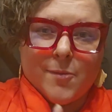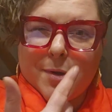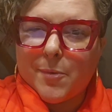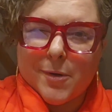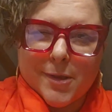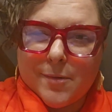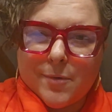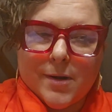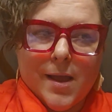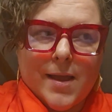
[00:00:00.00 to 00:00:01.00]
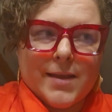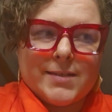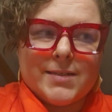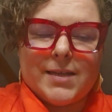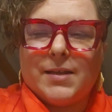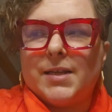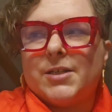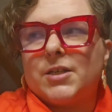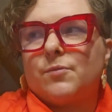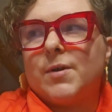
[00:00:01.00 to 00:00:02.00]
we really were not, it
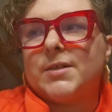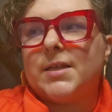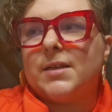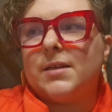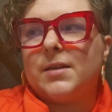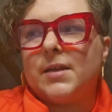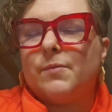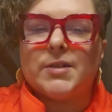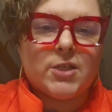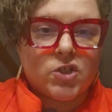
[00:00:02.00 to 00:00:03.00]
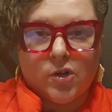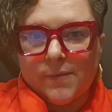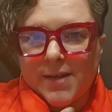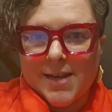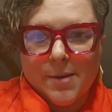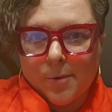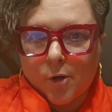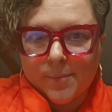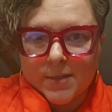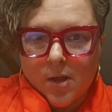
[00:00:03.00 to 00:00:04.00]
just wasn't, it wasn't serving any
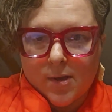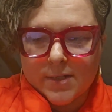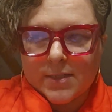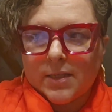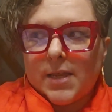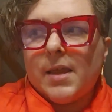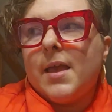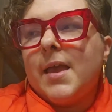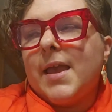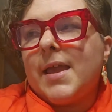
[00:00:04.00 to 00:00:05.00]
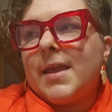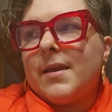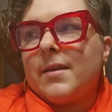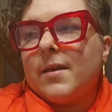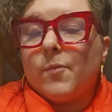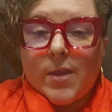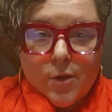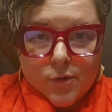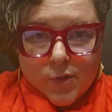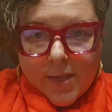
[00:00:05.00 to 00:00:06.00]
purpose, honestly. And we
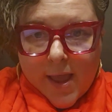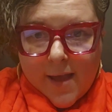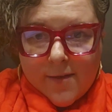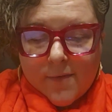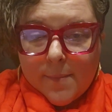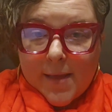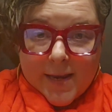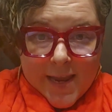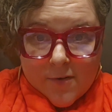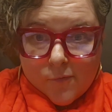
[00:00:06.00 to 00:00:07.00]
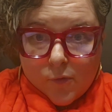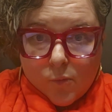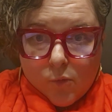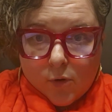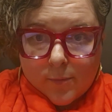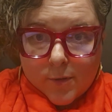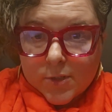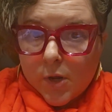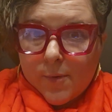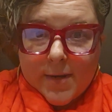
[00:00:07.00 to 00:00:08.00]
usually have about a handful of warmers
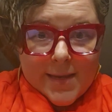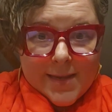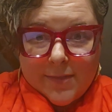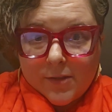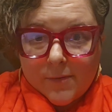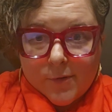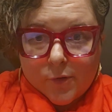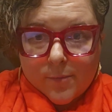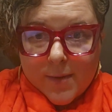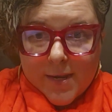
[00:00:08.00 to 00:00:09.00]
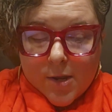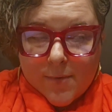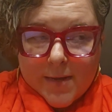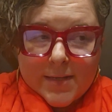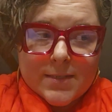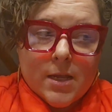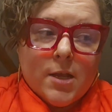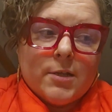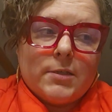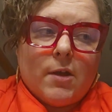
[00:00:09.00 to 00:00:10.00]
going in the living room anyways.
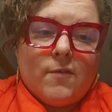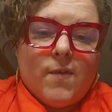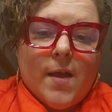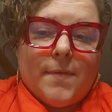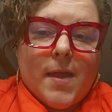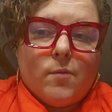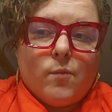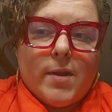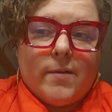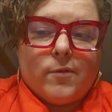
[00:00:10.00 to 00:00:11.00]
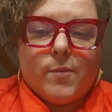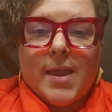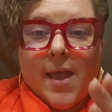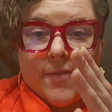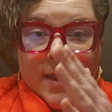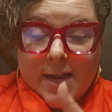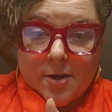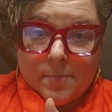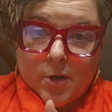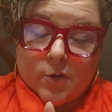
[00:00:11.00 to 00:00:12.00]
So I found that whenever we had the
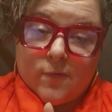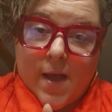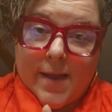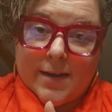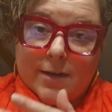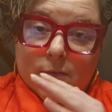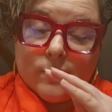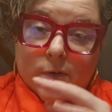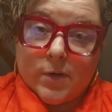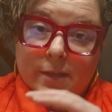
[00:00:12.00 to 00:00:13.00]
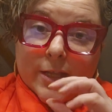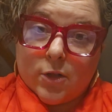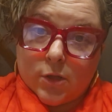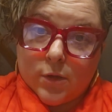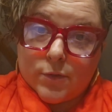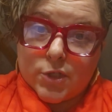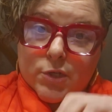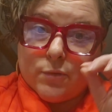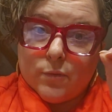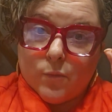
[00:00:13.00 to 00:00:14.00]
air purifier really close
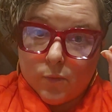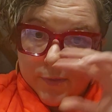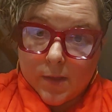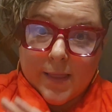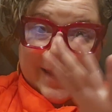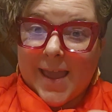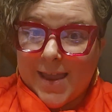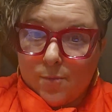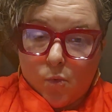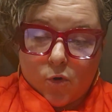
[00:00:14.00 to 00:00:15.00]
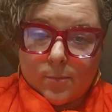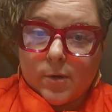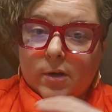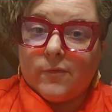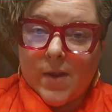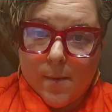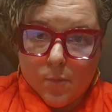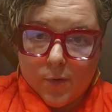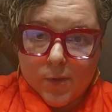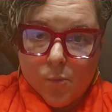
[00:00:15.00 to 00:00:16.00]
to like a warmer, if not
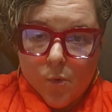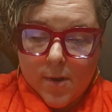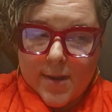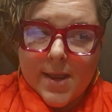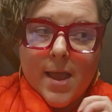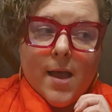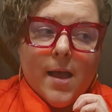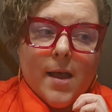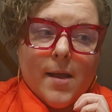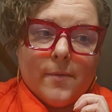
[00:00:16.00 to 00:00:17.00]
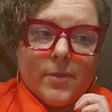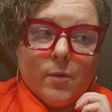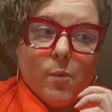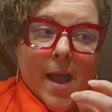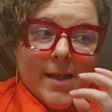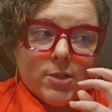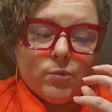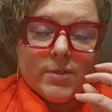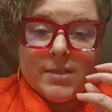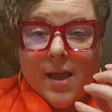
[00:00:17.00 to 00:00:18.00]
more than one, the
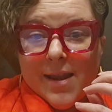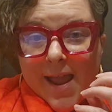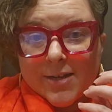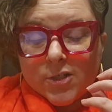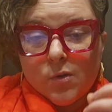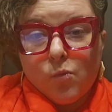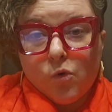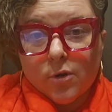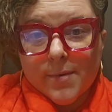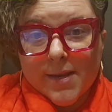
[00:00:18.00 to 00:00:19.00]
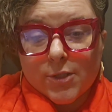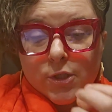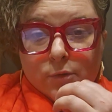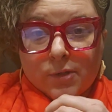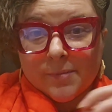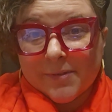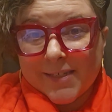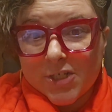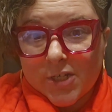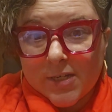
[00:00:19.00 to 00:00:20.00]
wax was not actually warming to
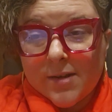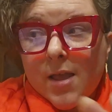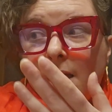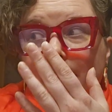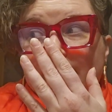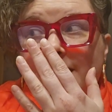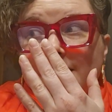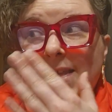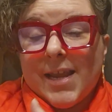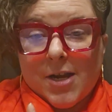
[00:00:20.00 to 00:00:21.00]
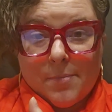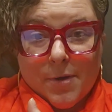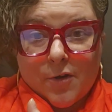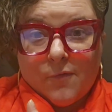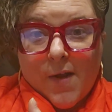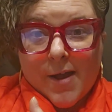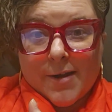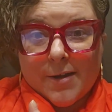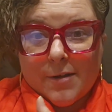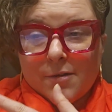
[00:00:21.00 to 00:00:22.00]
completion because the air
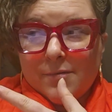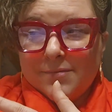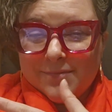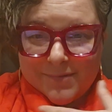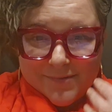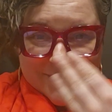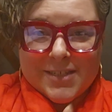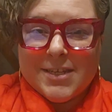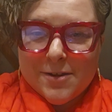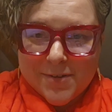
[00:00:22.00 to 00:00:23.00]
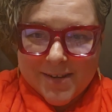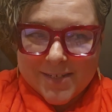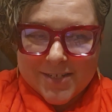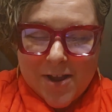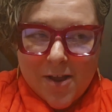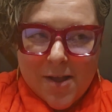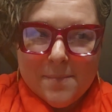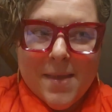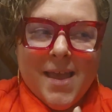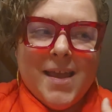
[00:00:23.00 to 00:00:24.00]
purifier was doing its
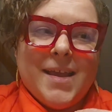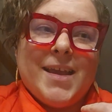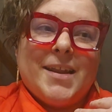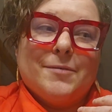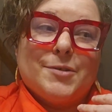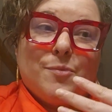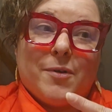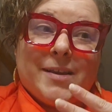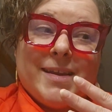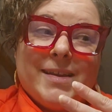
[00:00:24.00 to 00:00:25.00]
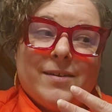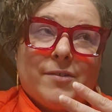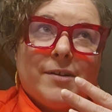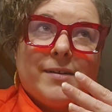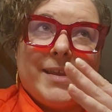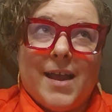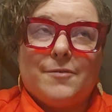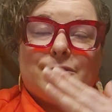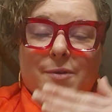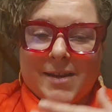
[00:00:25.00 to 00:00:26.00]
job and it was working, it
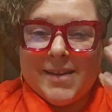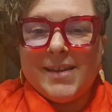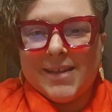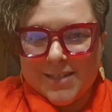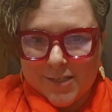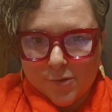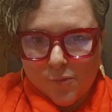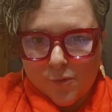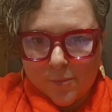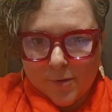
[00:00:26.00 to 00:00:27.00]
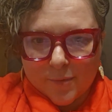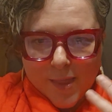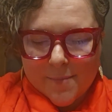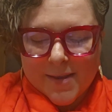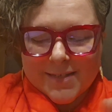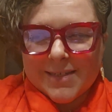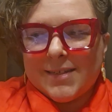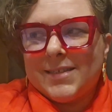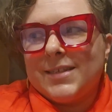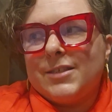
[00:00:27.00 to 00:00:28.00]
was working against the warmer, if that makes
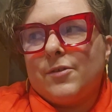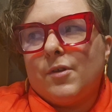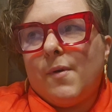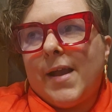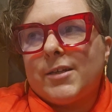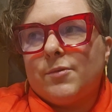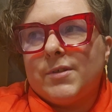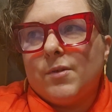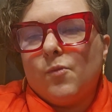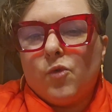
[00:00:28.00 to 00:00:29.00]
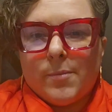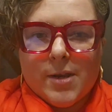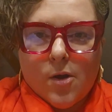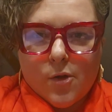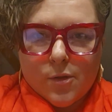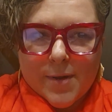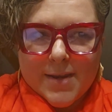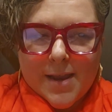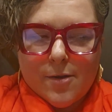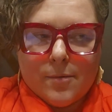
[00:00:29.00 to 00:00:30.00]
sense. And so the wax wasn't warming all the way
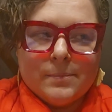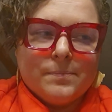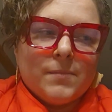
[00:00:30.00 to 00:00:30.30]
down.